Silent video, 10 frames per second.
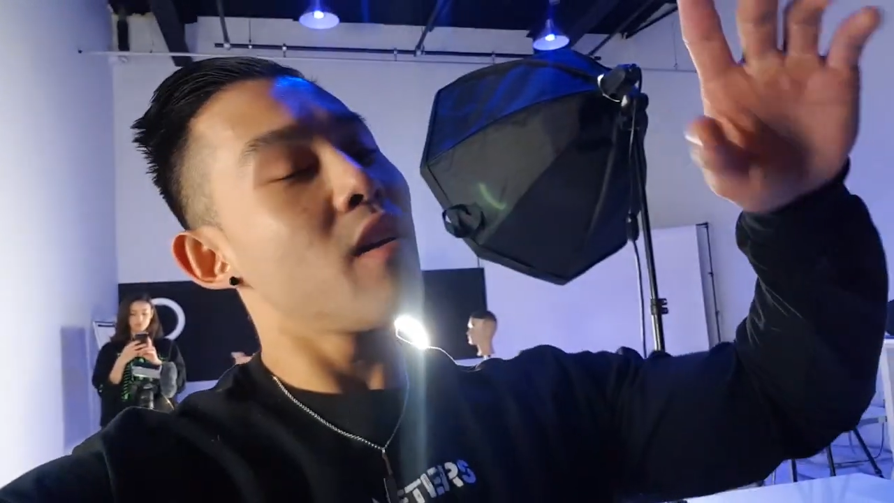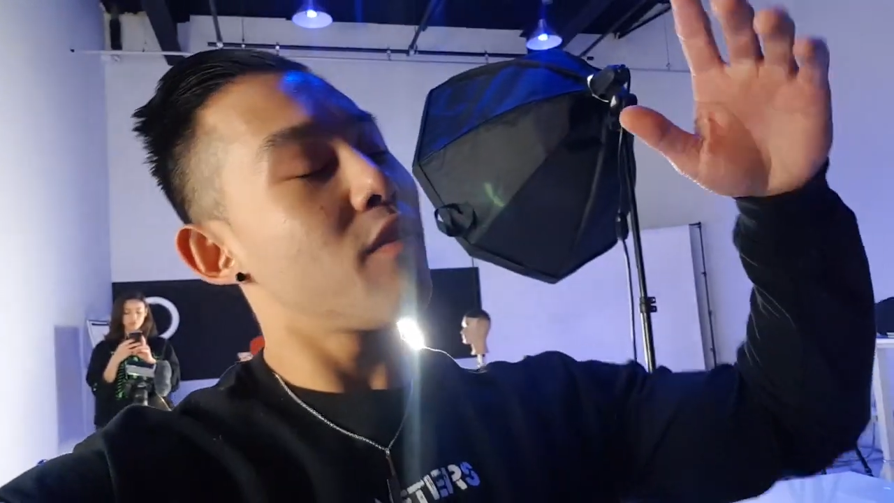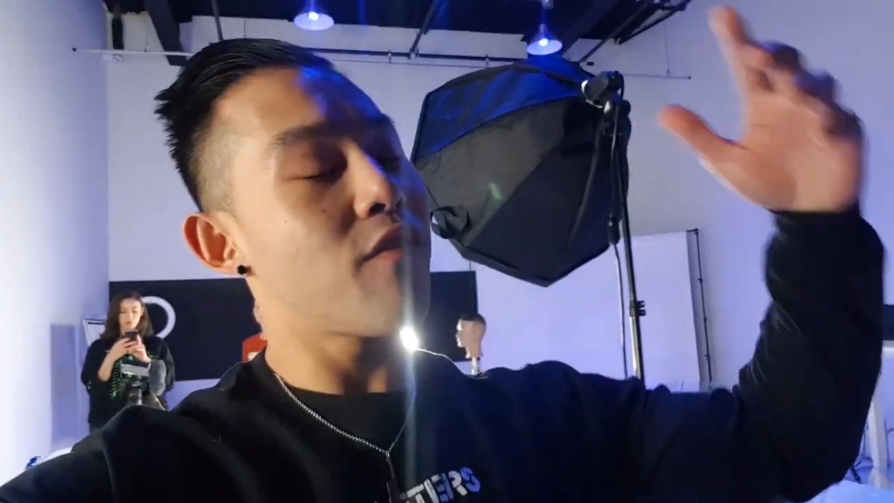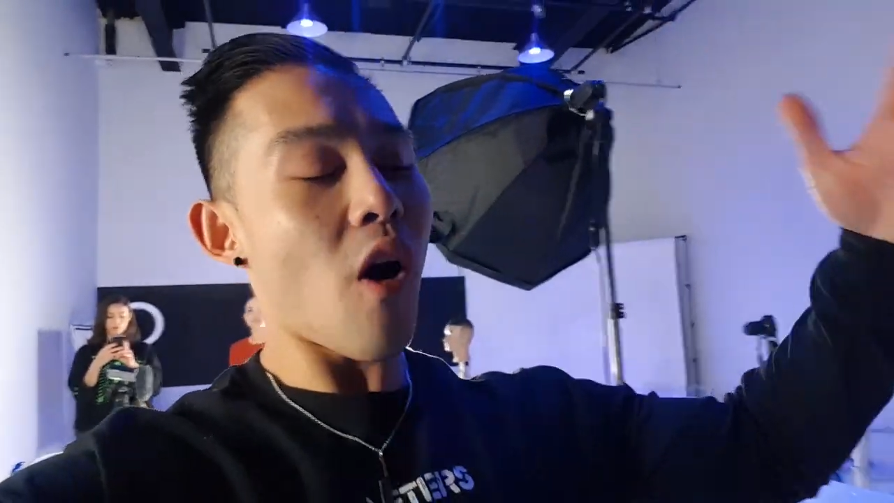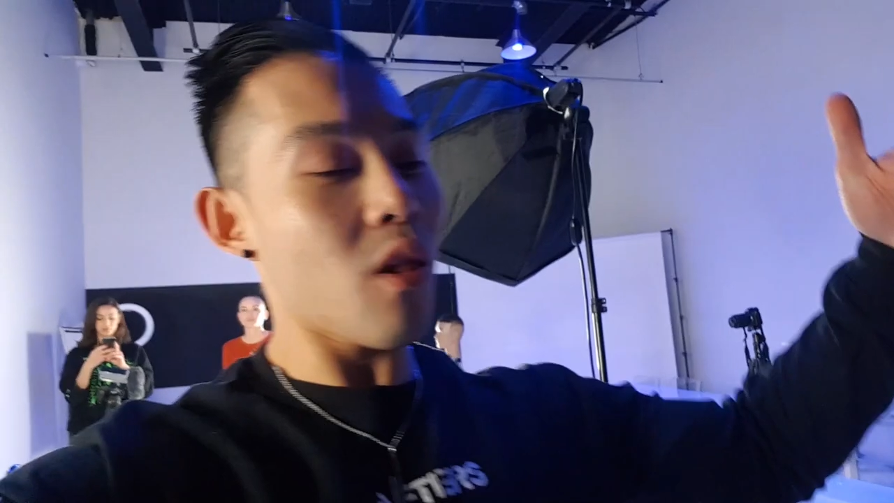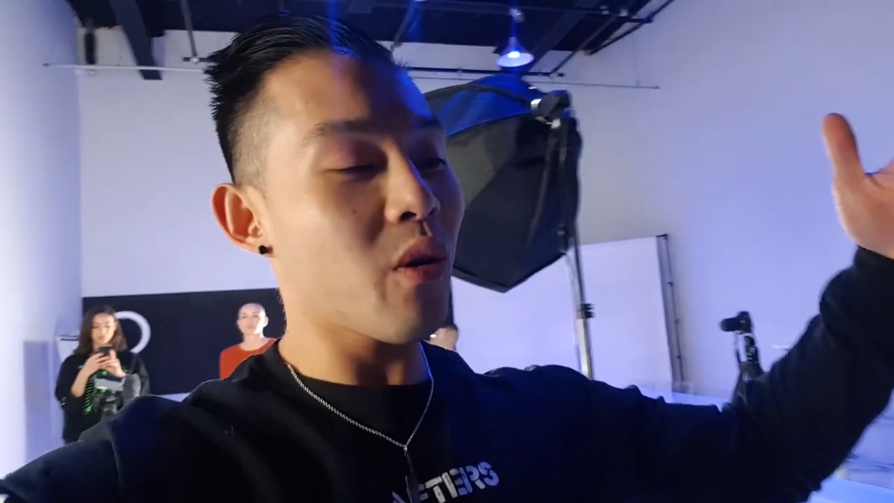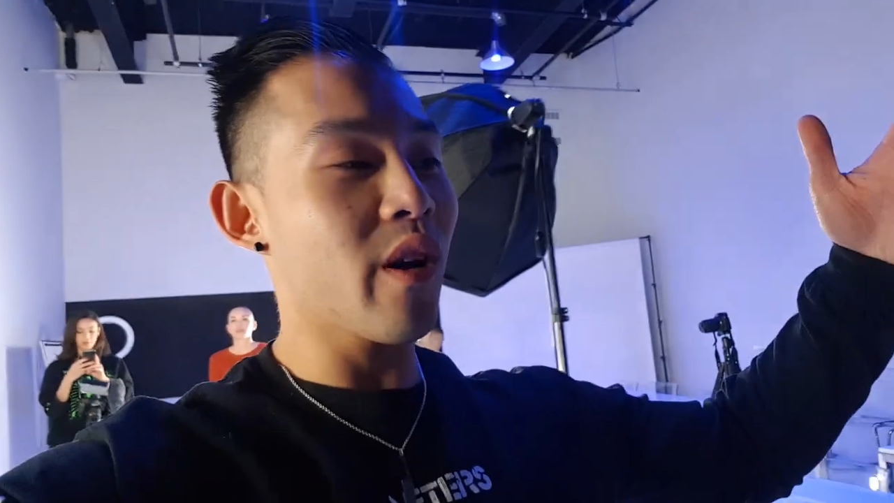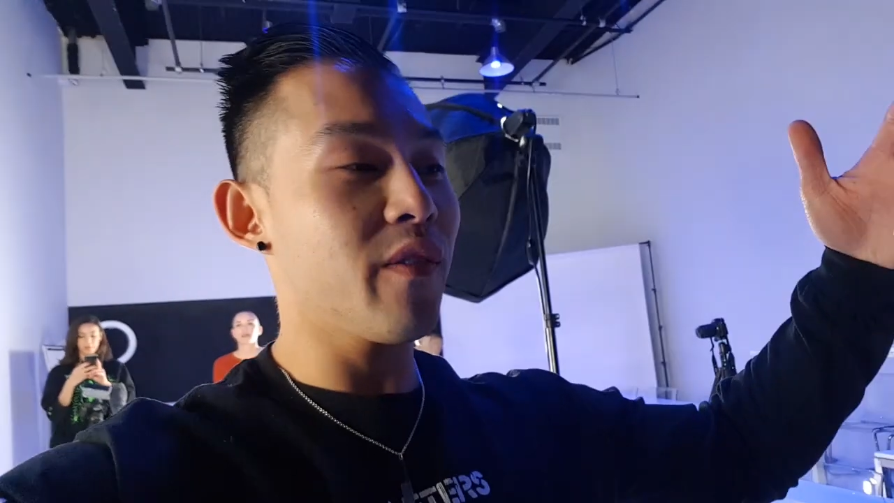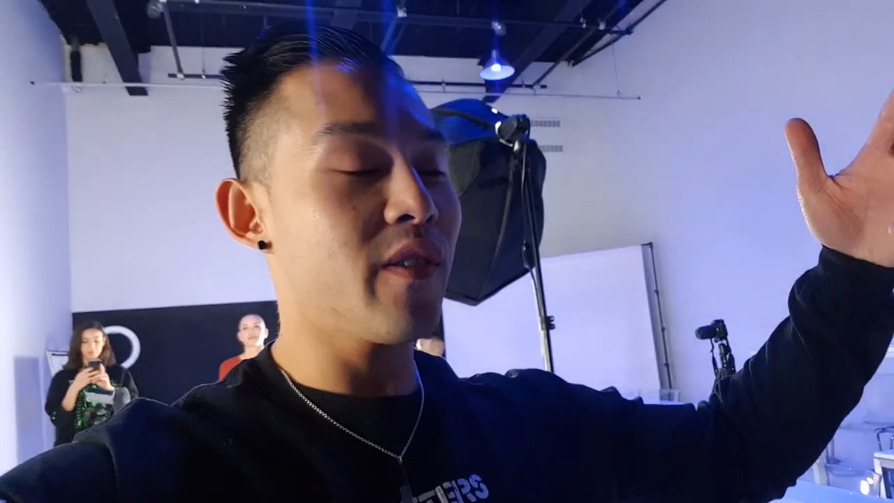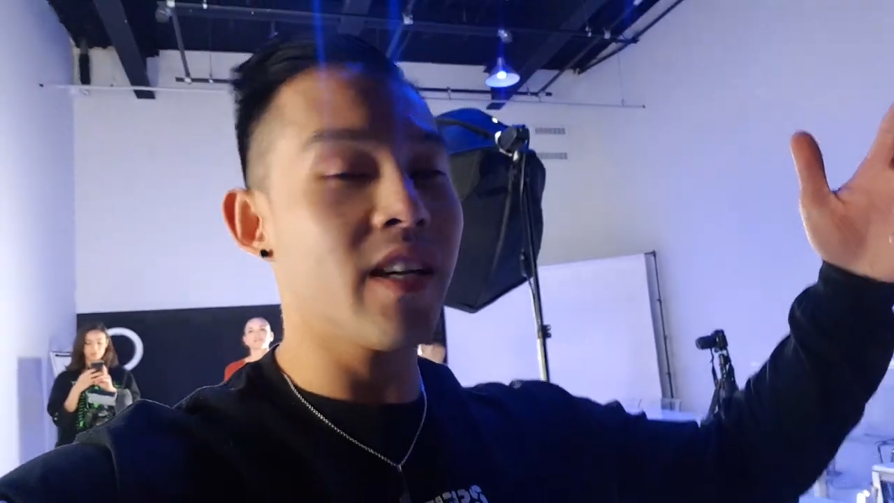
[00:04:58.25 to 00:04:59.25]
follow her
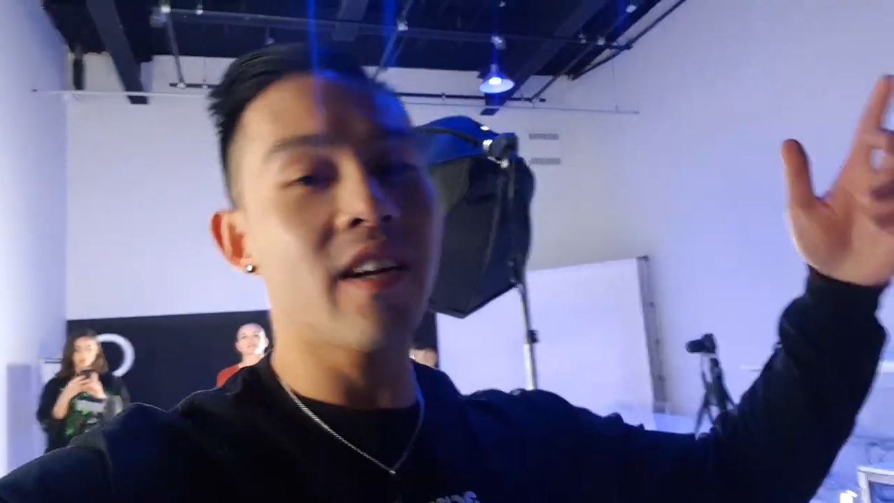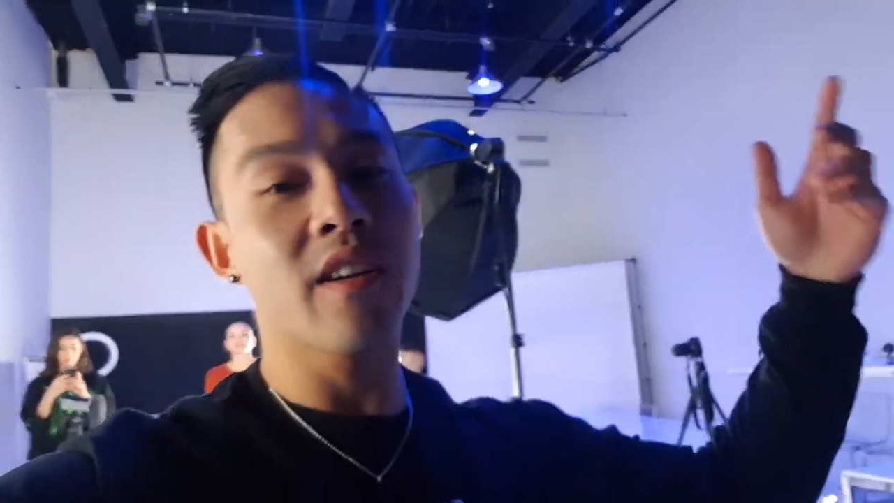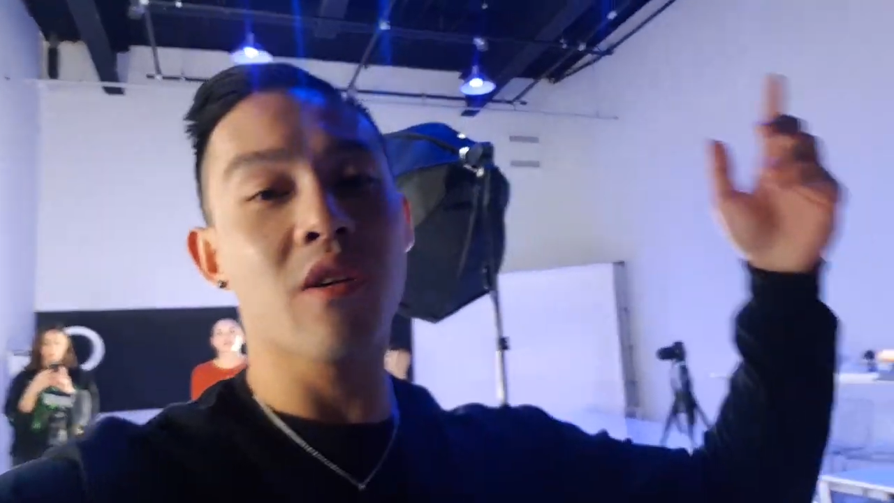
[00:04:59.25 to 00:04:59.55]
if you didn't,